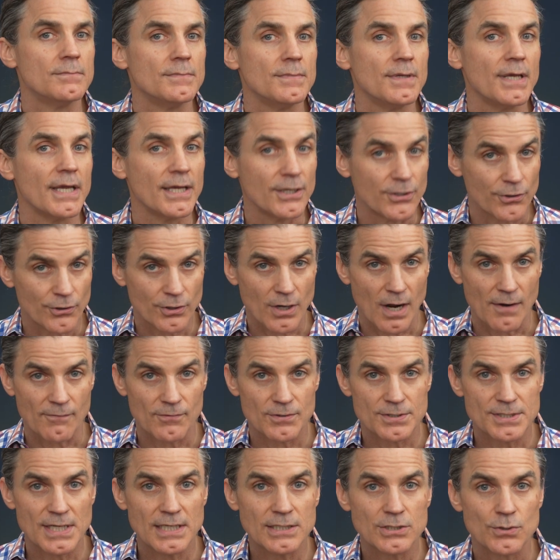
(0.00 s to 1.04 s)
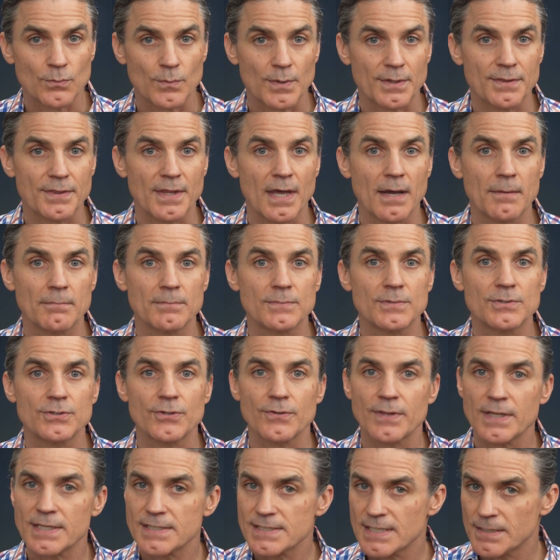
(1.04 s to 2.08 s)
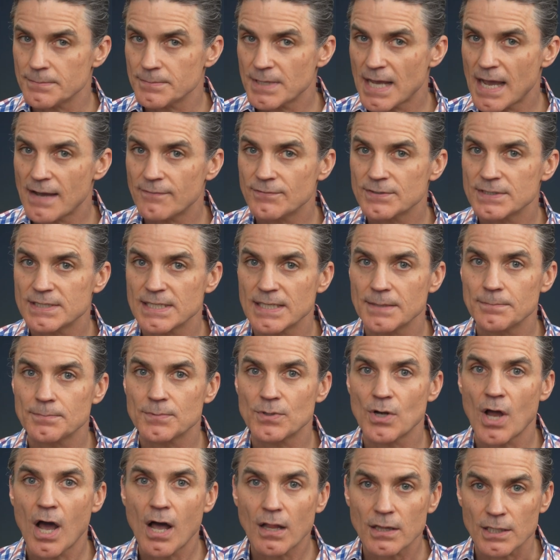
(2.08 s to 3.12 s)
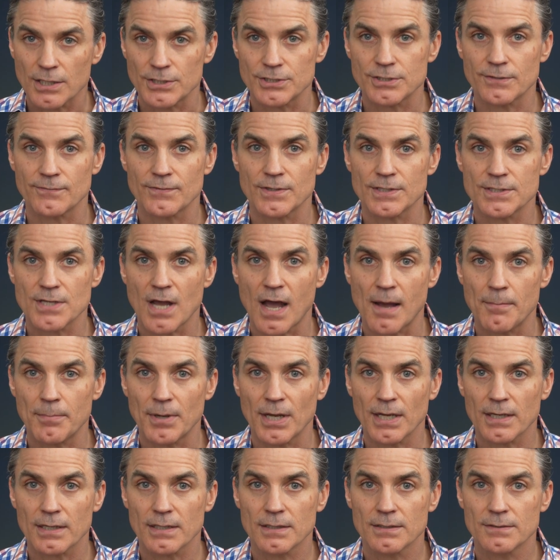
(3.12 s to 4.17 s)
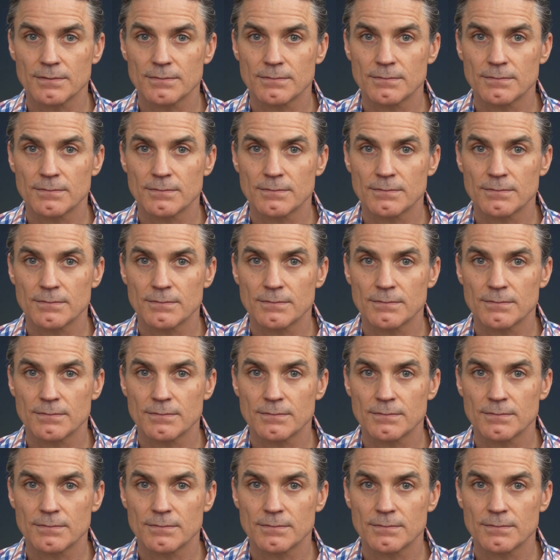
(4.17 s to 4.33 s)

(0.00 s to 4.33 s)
In your conversation with them, do they seem to have a deep knowledge of the topic?